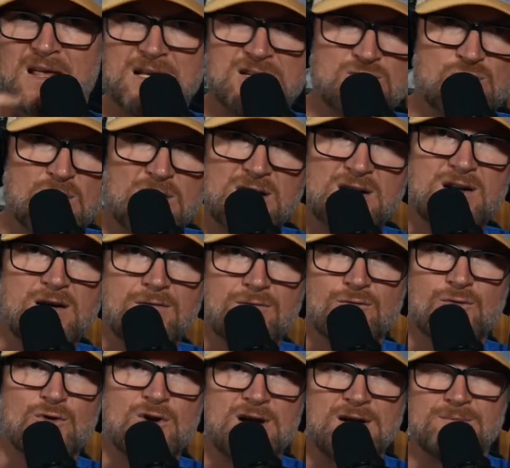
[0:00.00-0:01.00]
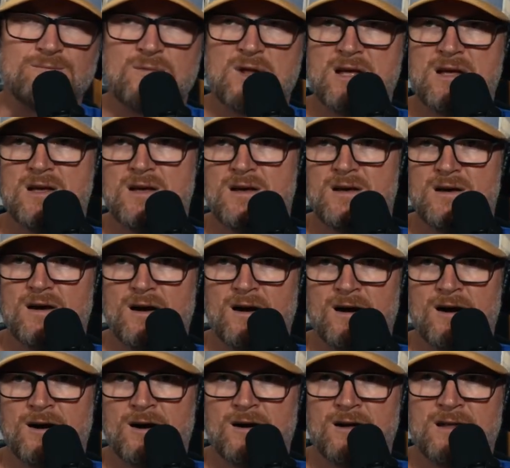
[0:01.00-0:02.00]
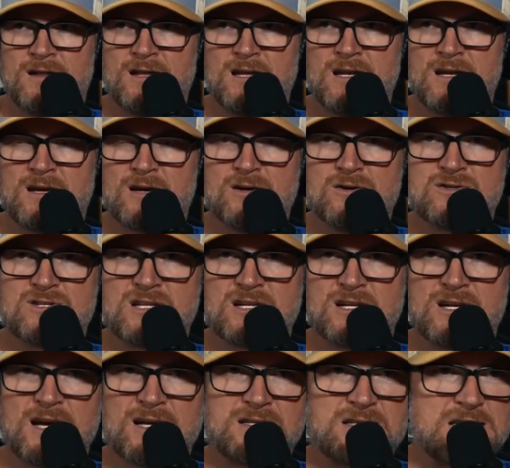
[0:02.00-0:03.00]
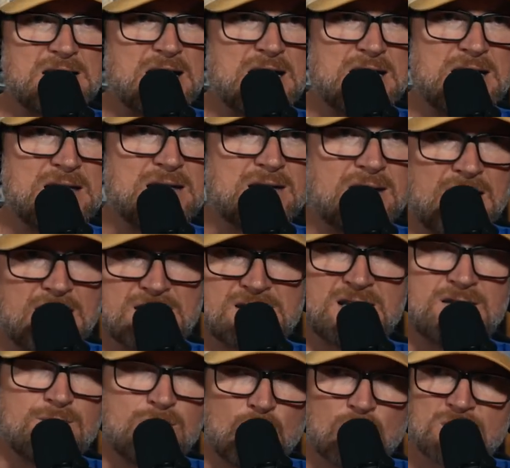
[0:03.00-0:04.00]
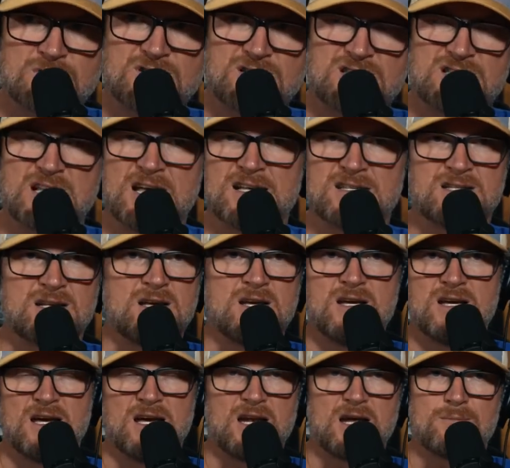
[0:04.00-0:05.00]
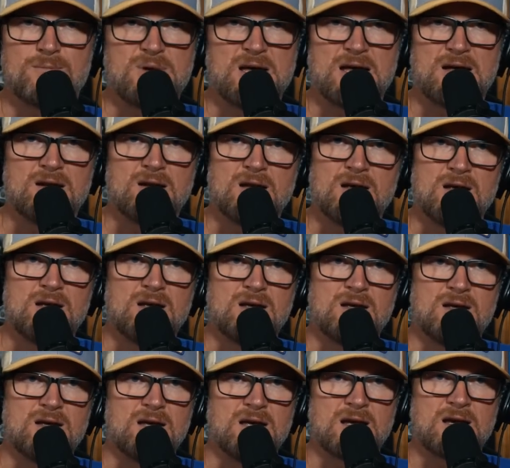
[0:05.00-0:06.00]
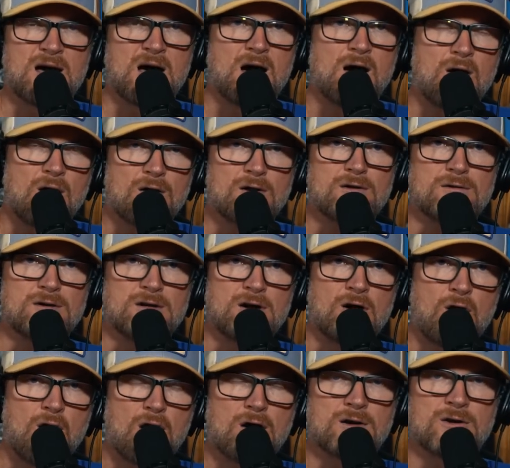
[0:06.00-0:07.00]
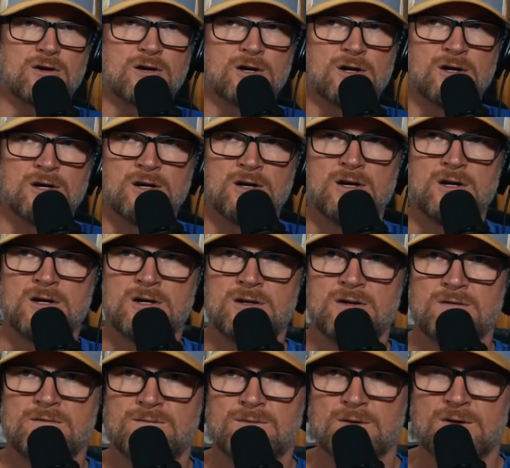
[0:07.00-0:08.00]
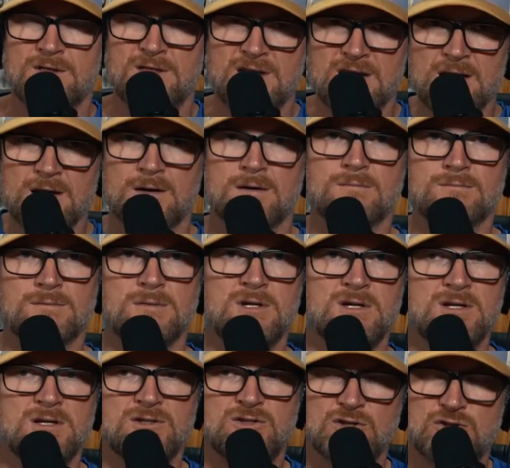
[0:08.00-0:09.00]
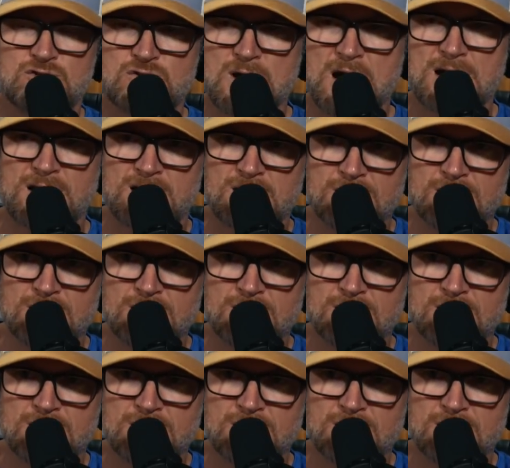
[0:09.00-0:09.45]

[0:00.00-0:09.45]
He's running up front. And then he goes into 1980 and has even more success. And I bet it got harder and harder for them to try to